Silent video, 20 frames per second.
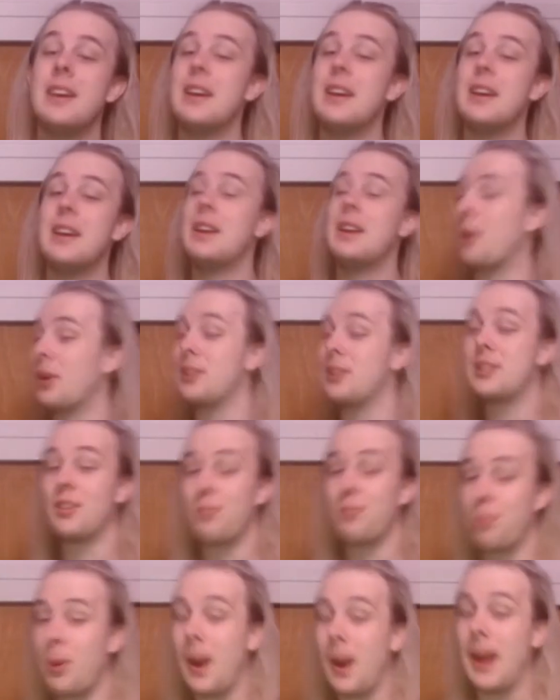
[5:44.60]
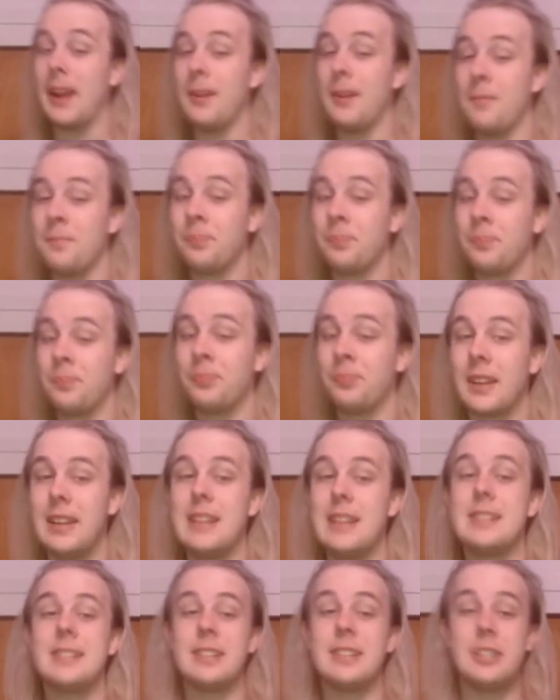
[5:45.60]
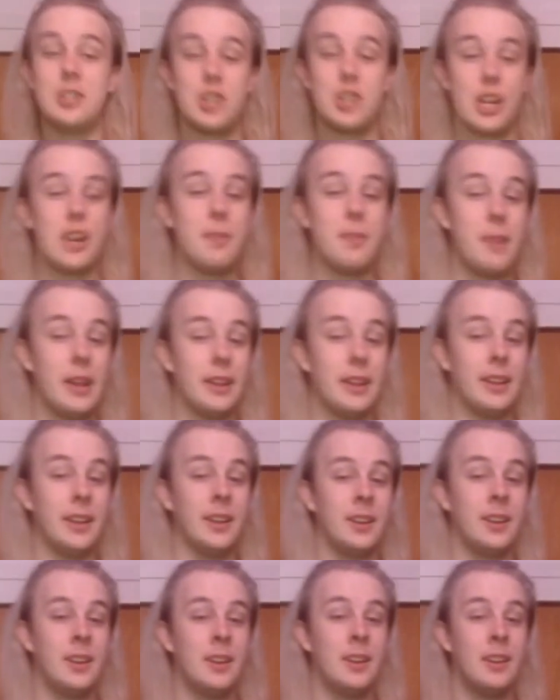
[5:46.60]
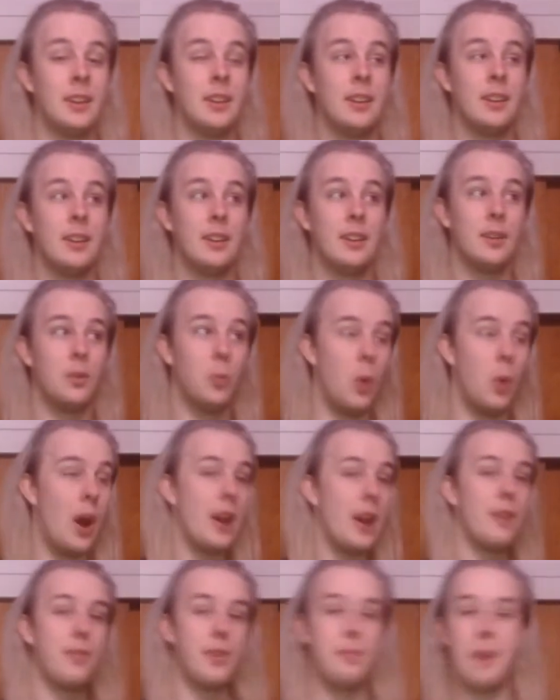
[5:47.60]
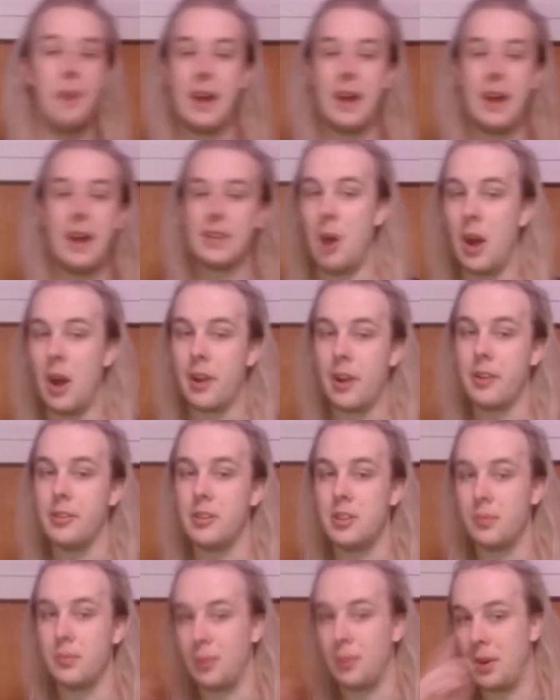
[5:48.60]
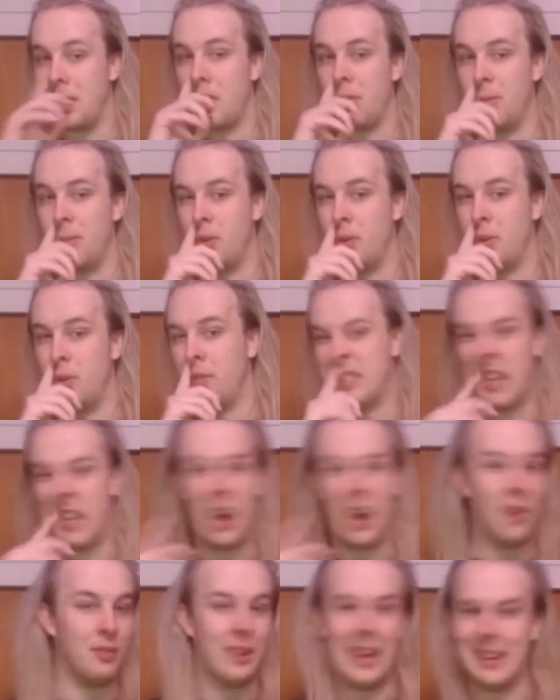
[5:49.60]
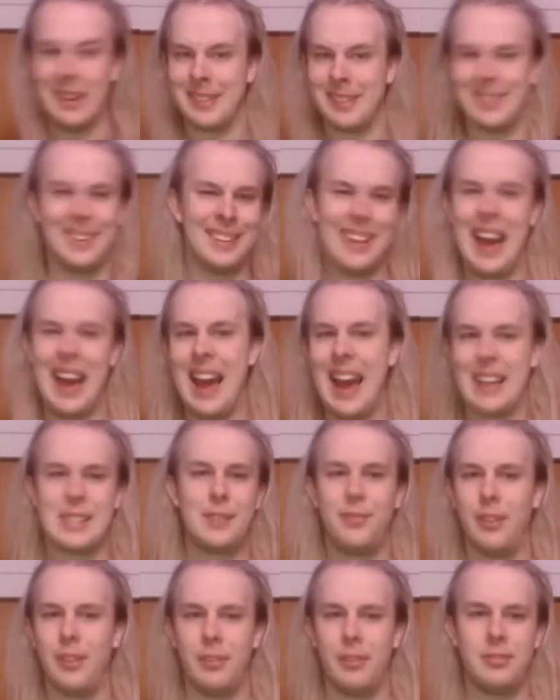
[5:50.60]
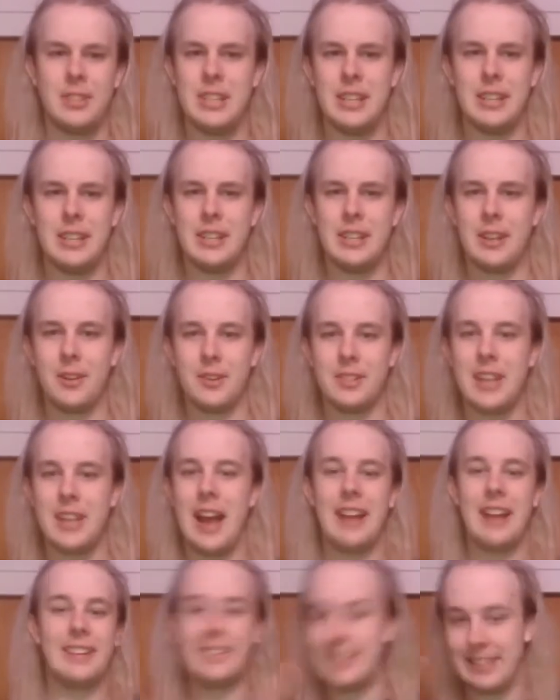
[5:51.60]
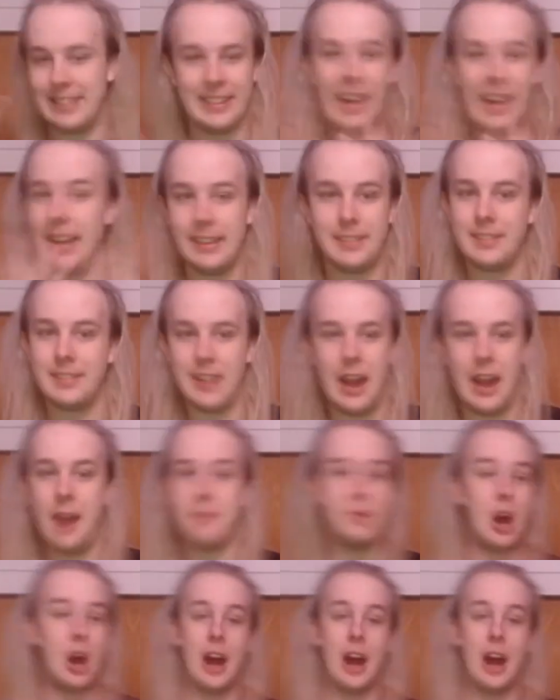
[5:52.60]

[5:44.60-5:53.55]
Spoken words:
Birds of Prey is legitimately one of the best modern superhero movies of, like, the last 15 years. Like, I'm not